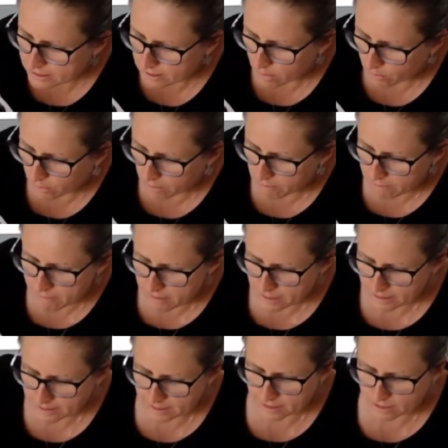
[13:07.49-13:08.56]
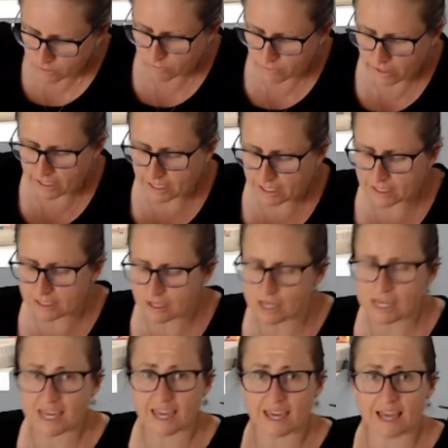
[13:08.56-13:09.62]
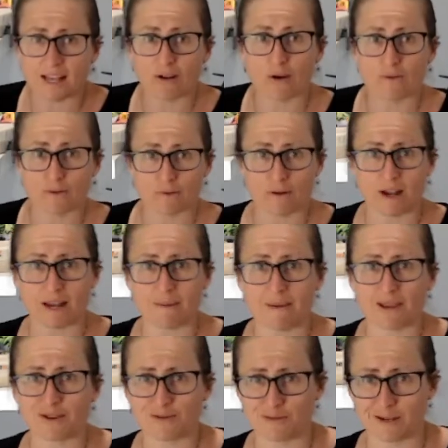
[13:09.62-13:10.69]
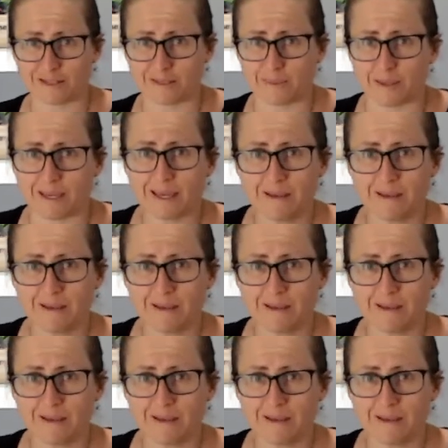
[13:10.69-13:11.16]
I want to mix this red in so you can override a manual recipe.